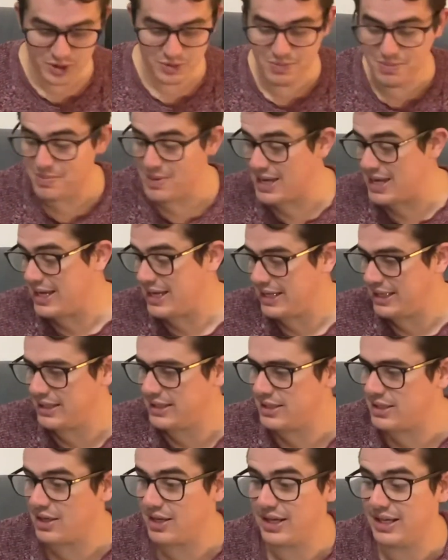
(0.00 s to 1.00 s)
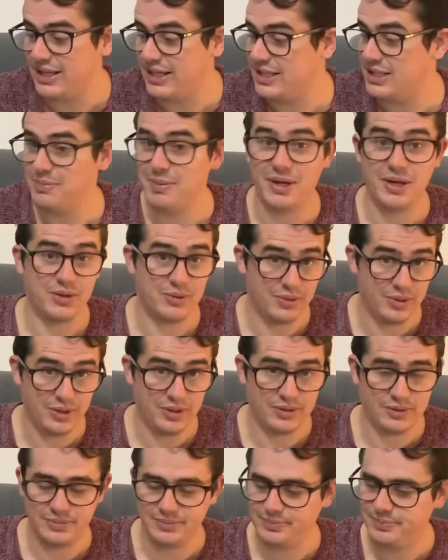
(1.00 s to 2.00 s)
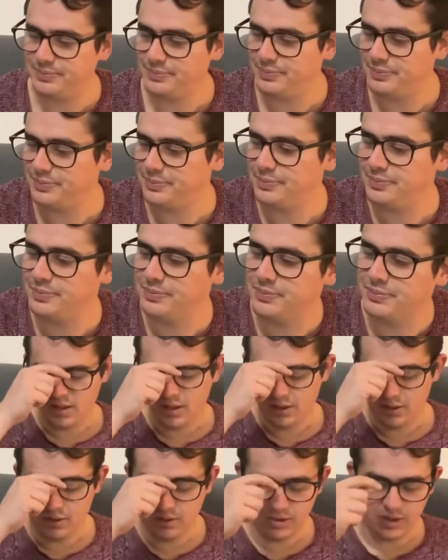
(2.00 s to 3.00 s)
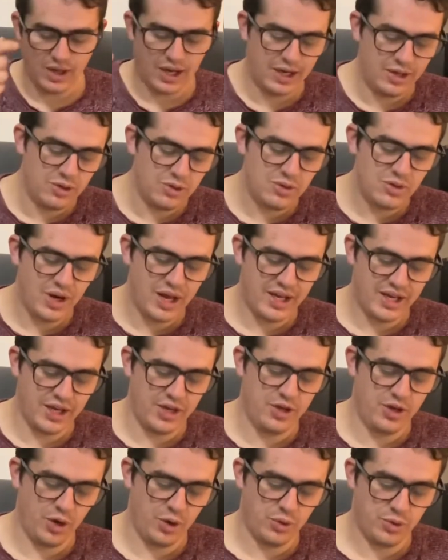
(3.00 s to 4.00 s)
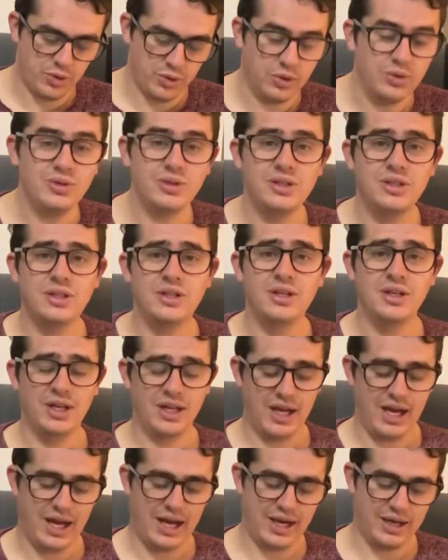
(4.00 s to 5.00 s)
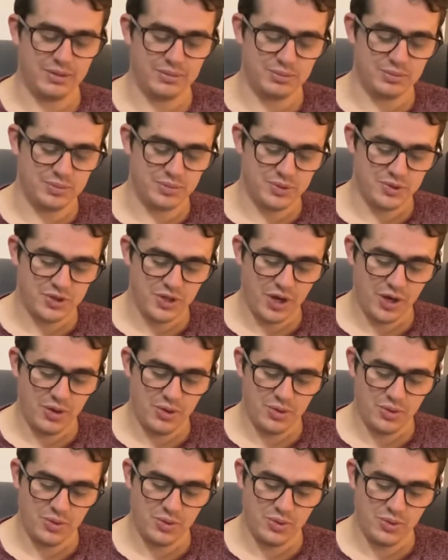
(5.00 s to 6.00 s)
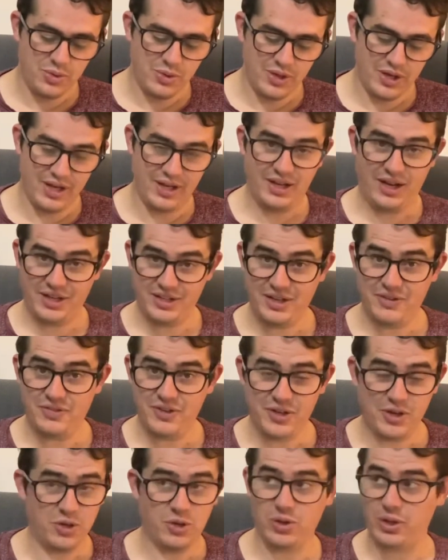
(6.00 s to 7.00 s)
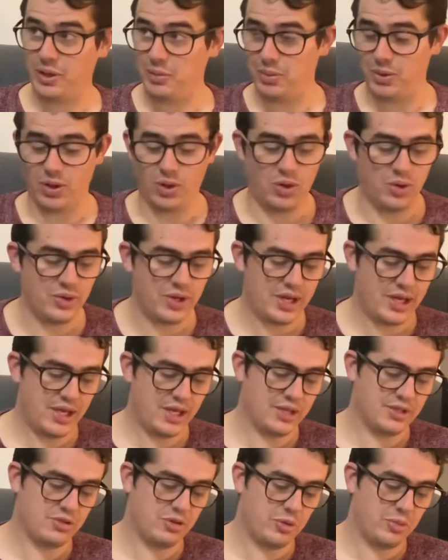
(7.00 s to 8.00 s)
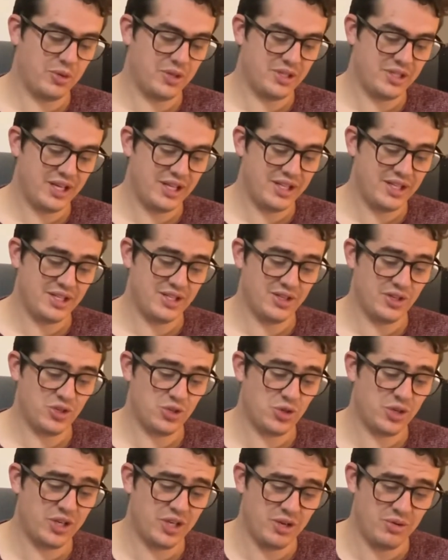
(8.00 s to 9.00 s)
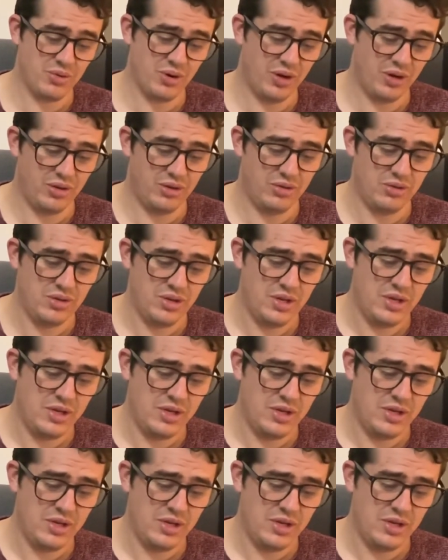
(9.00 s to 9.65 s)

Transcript: means I need to make a roll. Look, I look like a yokel, so I definitely don't look like I belong here, so I'm going to say this is a tricky roll,